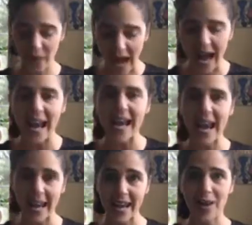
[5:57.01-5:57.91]
I
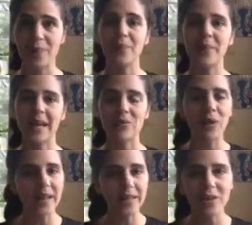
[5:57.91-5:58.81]
am, and
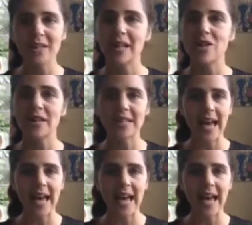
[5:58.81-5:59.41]
writing your intentions,